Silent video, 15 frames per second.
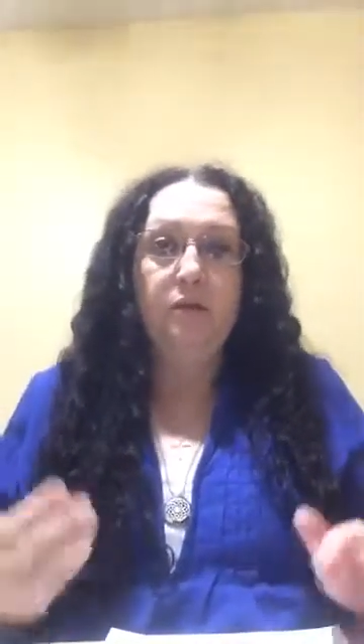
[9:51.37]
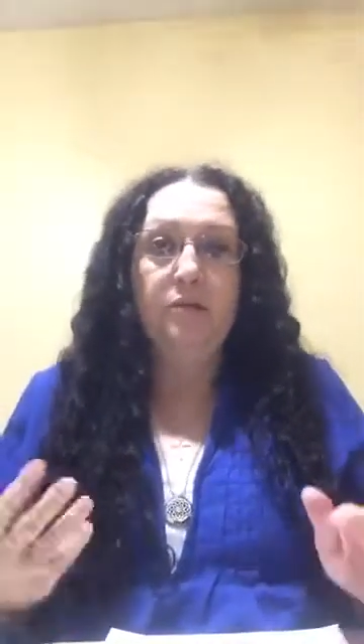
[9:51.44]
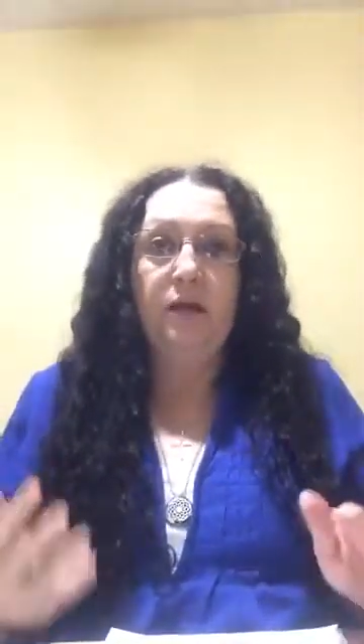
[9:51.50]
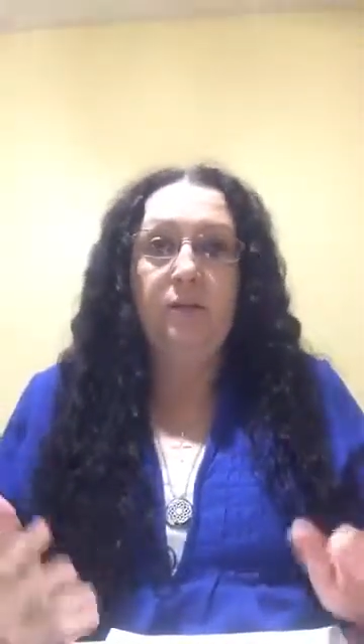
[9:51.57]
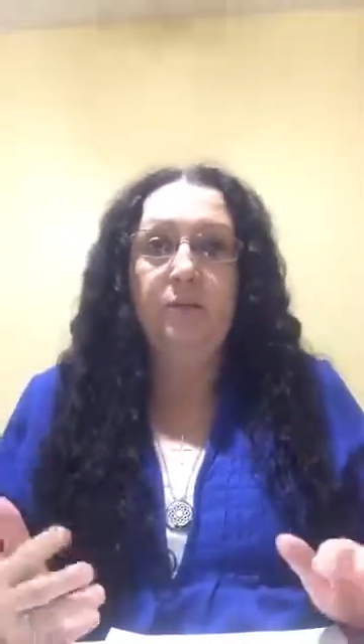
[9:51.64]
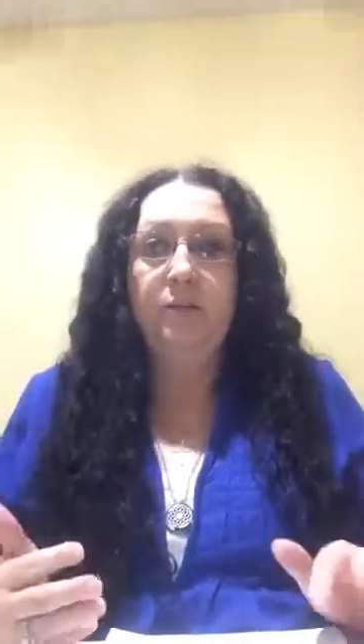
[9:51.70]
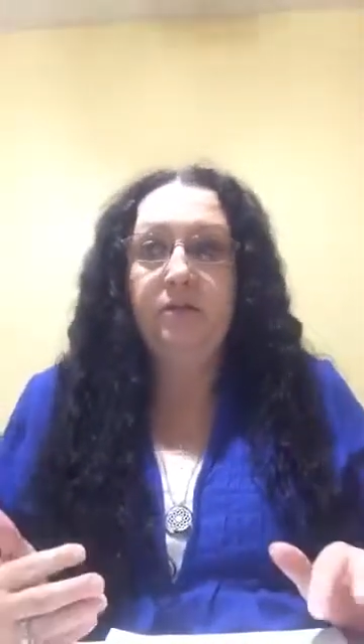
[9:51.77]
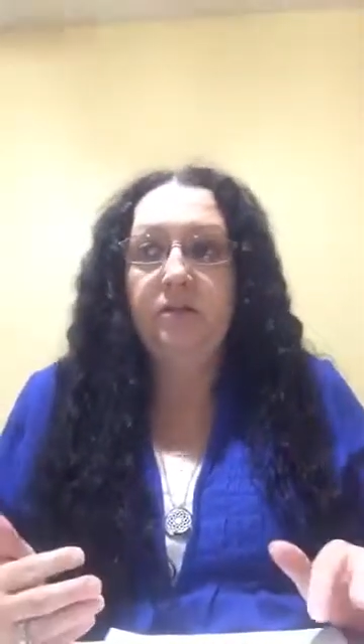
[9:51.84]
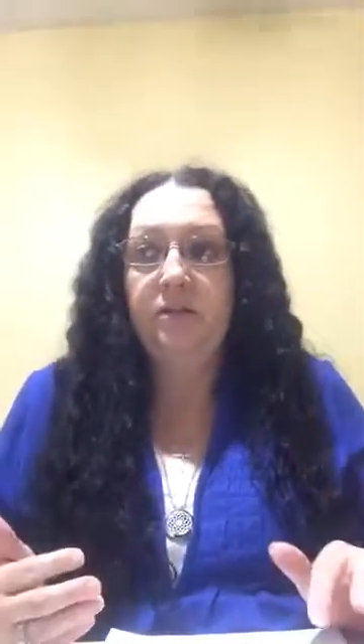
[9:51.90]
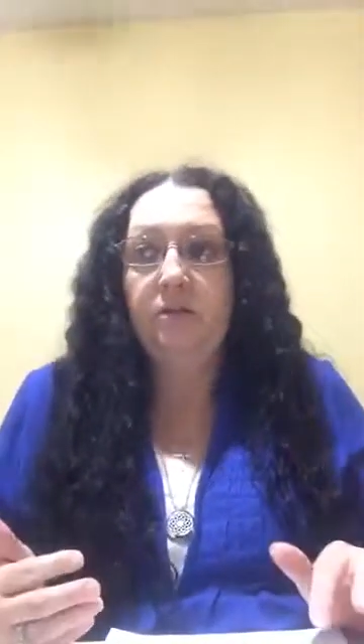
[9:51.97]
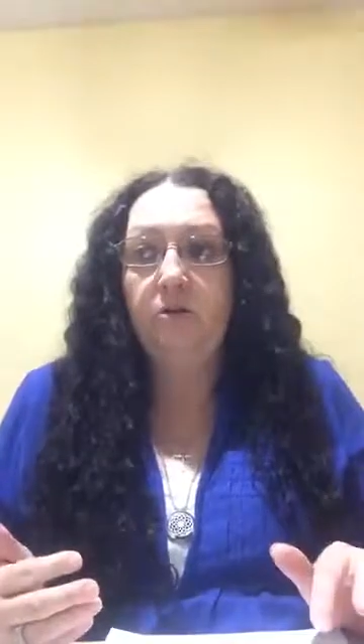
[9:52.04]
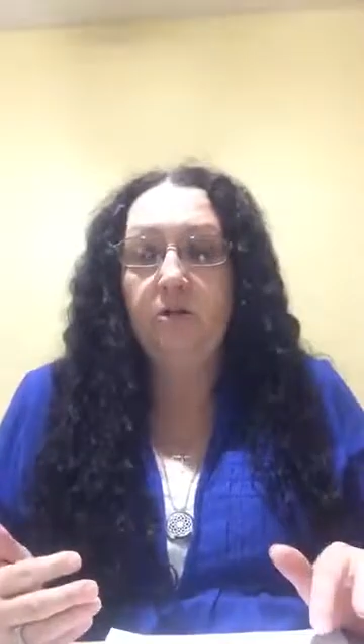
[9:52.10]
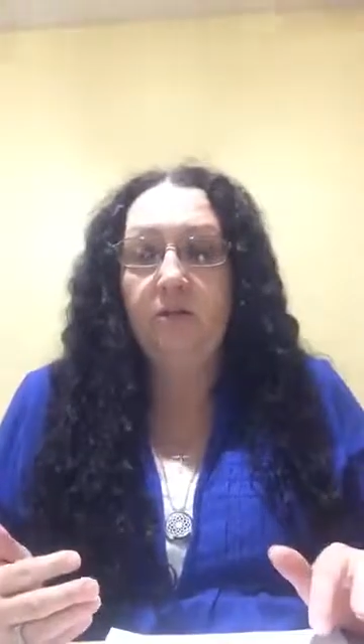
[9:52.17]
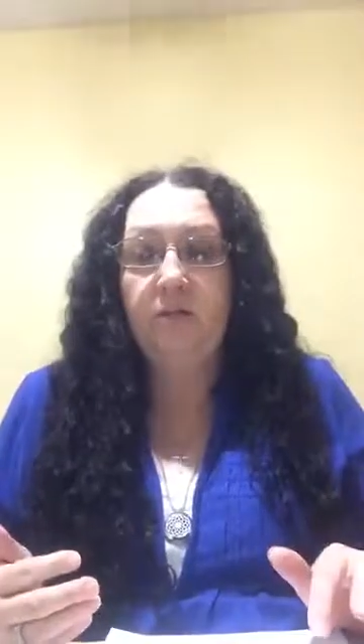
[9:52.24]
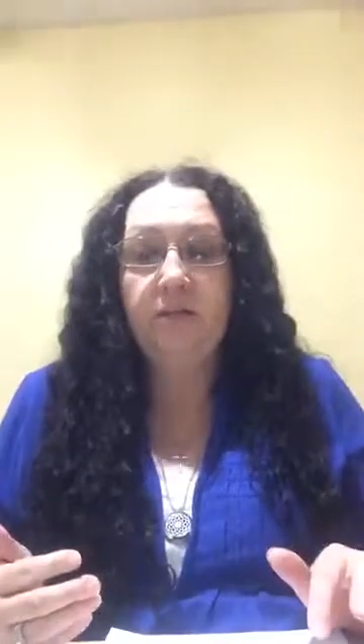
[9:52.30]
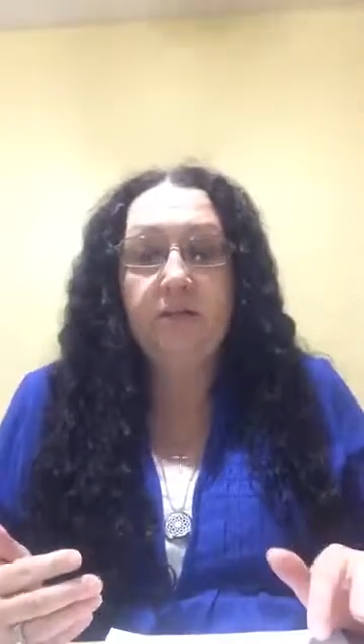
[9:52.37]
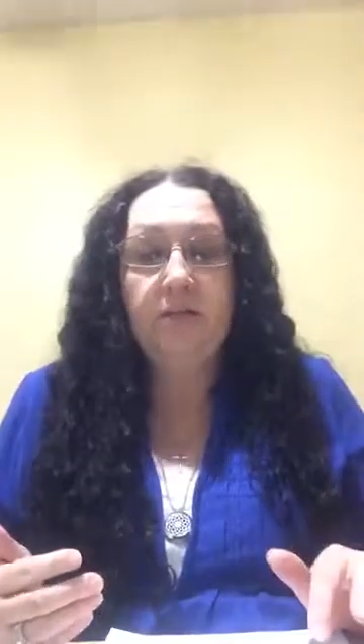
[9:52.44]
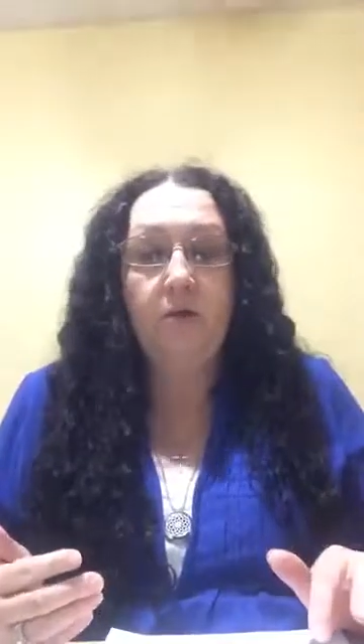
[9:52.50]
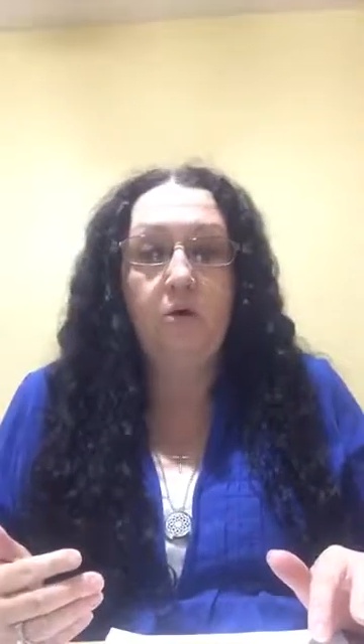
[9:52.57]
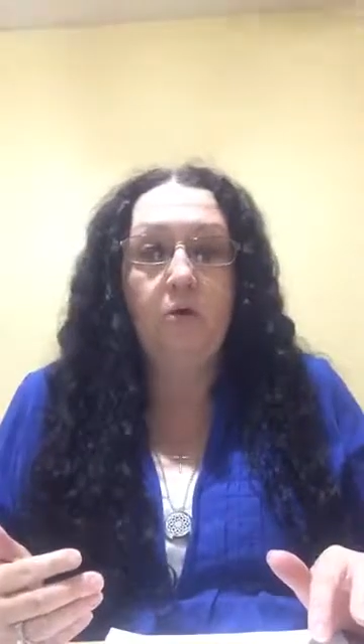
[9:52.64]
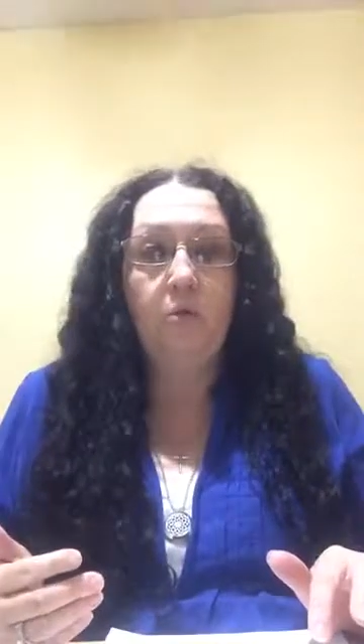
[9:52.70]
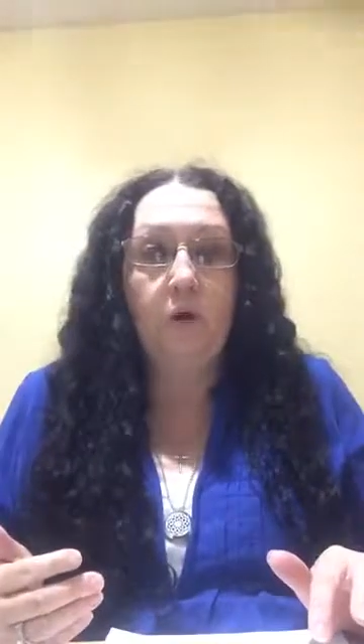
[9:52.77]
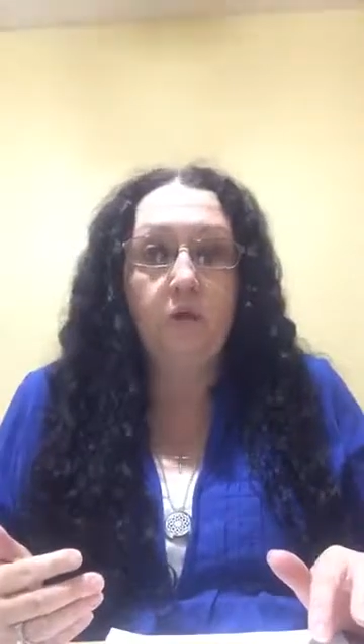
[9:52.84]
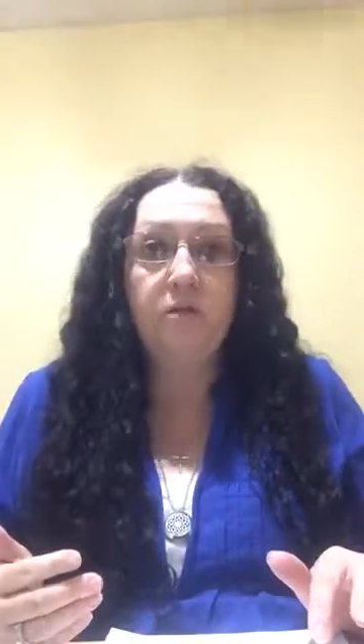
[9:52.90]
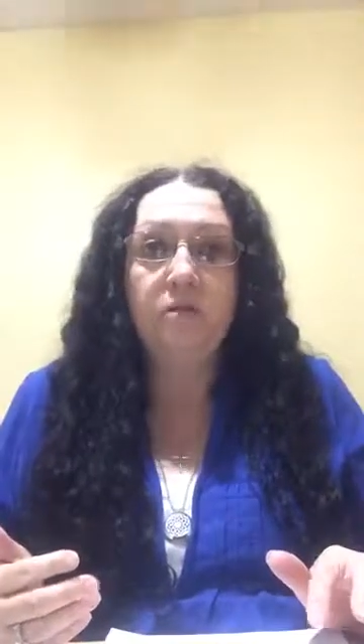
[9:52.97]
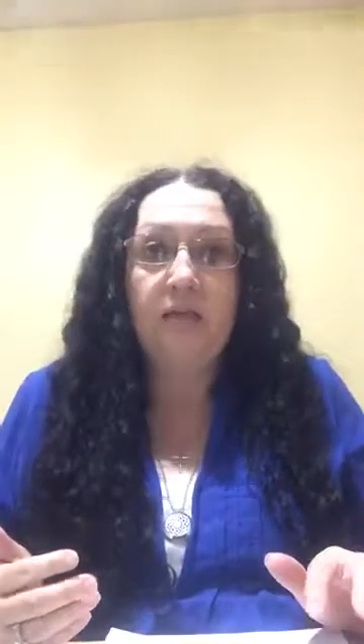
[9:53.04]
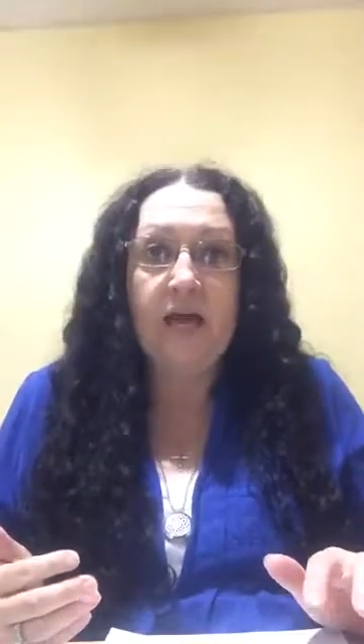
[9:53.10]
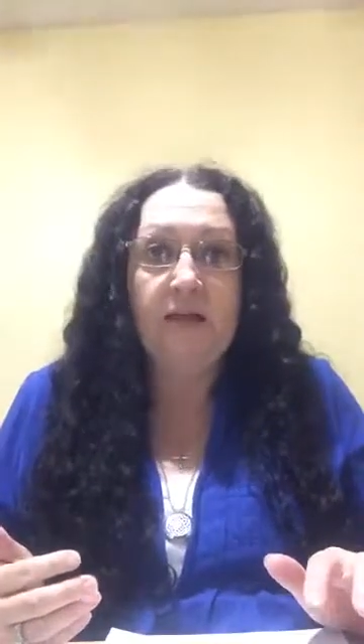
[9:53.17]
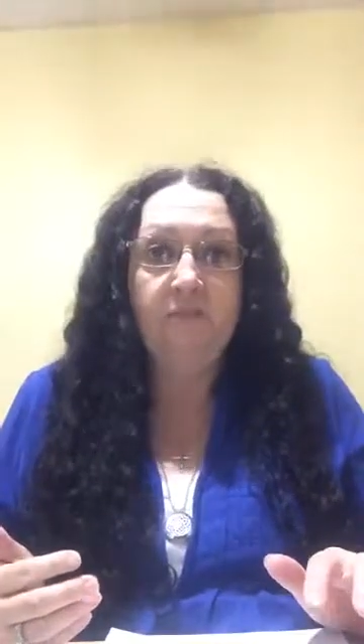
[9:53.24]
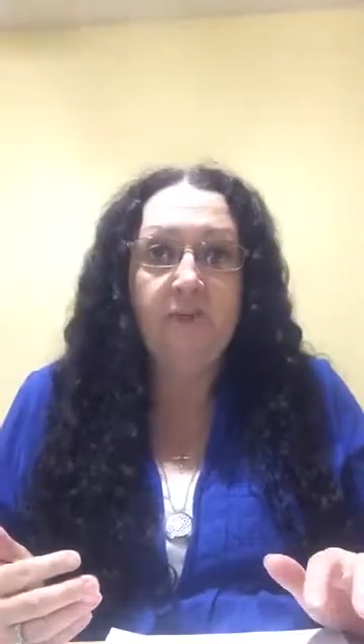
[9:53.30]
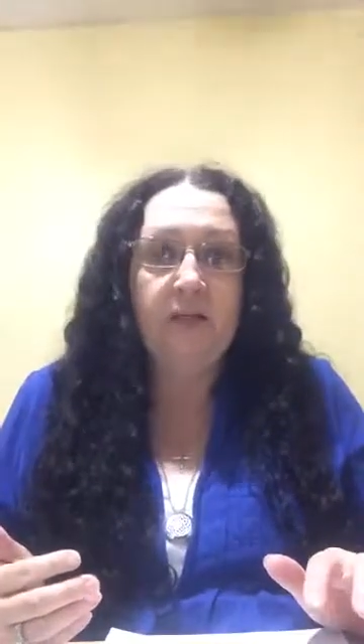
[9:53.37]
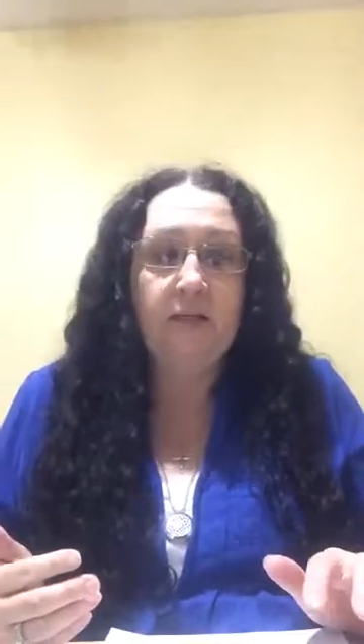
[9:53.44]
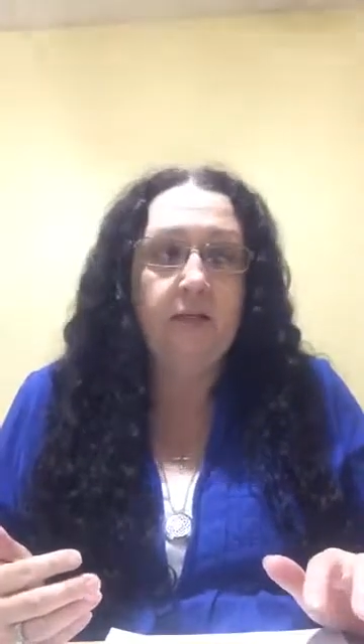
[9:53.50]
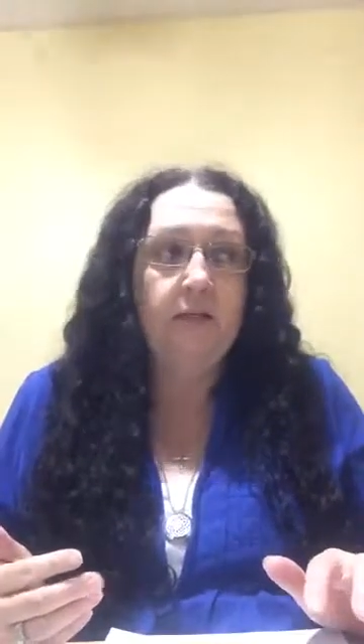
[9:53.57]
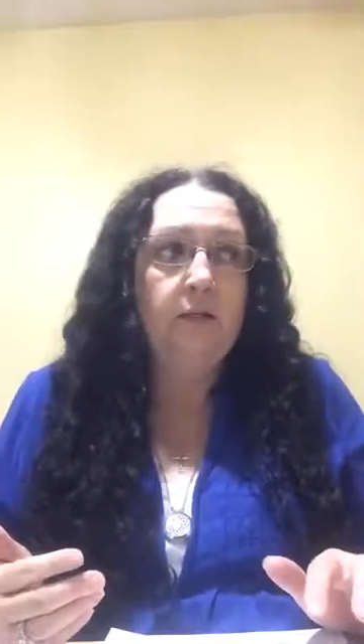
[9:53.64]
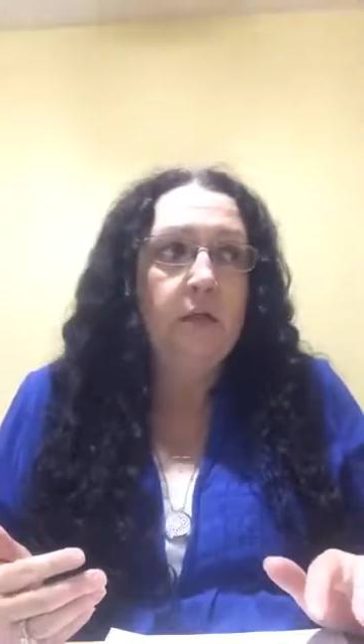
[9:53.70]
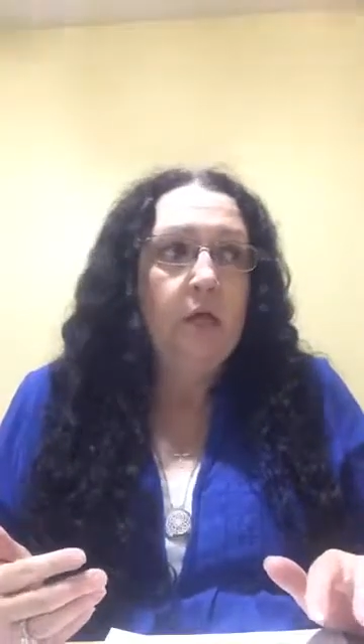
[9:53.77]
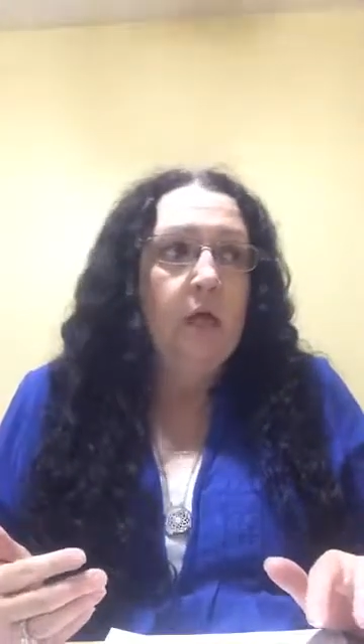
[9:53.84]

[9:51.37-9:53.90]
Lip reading: I'm a doTERRA wellness advocate.